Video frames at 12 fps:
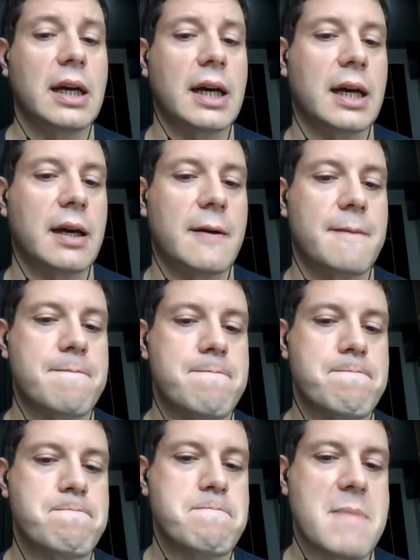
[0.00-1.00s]
Um,
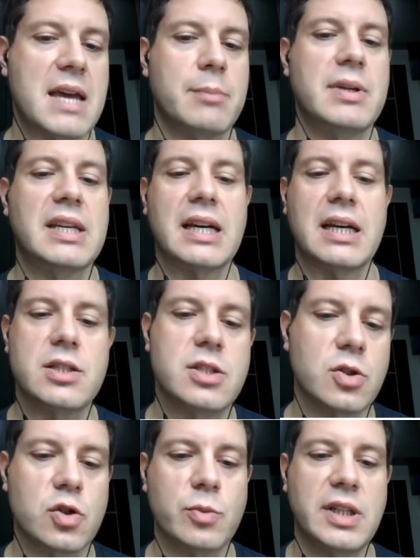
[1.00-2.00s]
and because
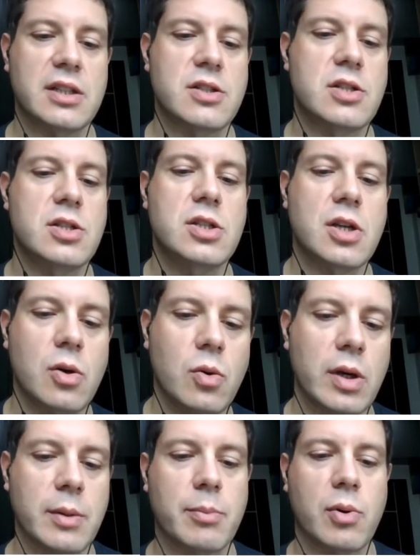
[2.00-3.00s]
social media is
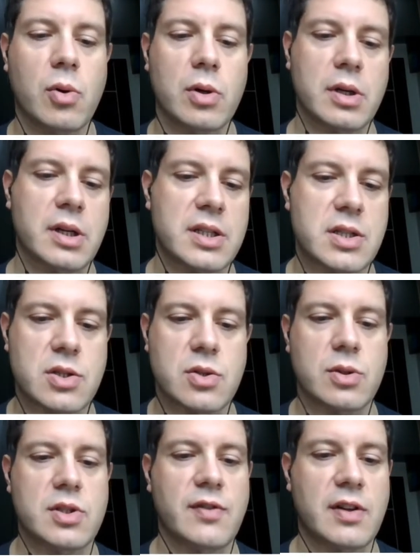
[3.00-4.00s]
so important as a
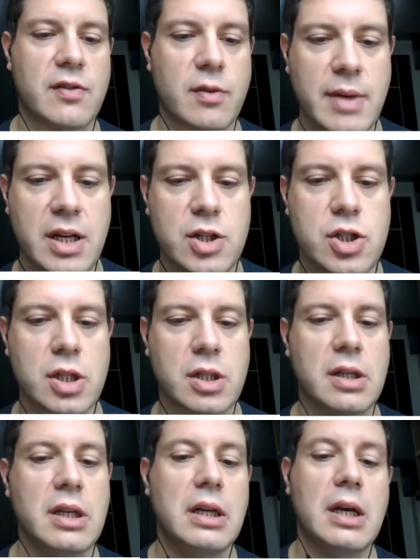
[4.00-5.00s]
source of
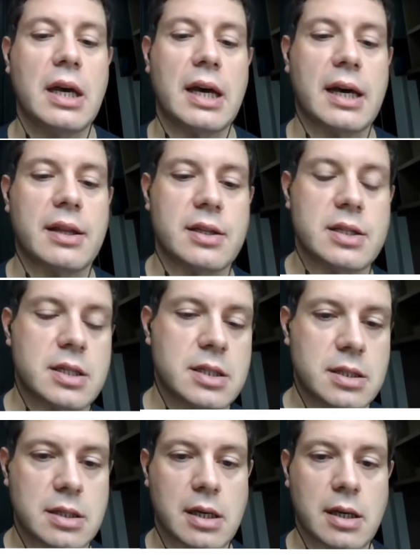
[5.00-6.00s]
information, uh, this
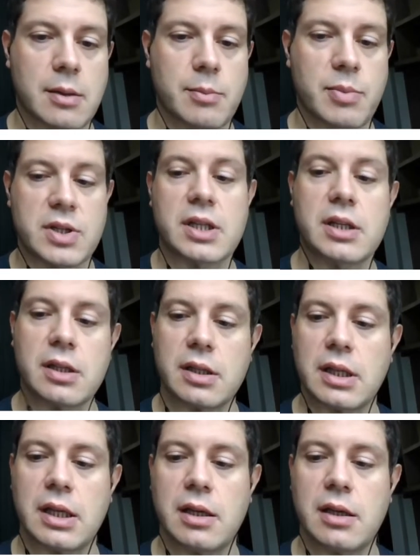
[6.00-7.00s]
is uh,
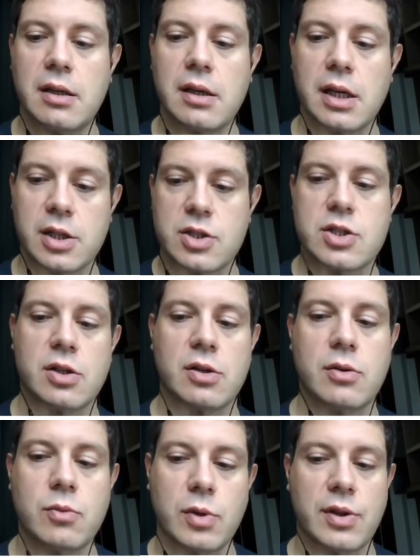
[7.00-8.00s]
particularly a
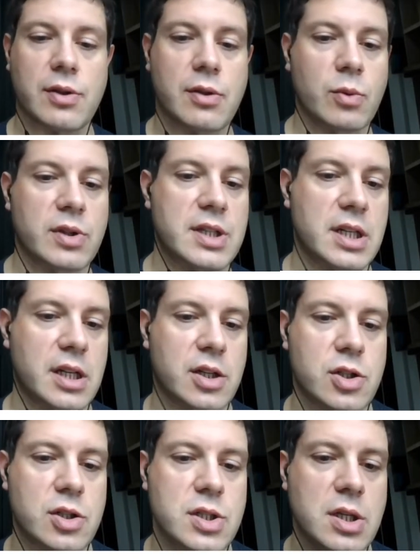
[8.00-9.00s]
concern with, with
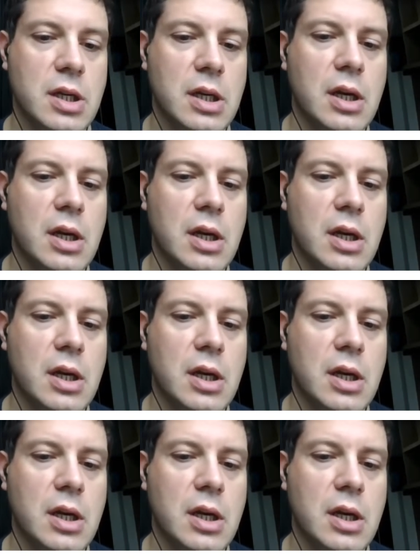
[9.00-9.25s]
teenagers.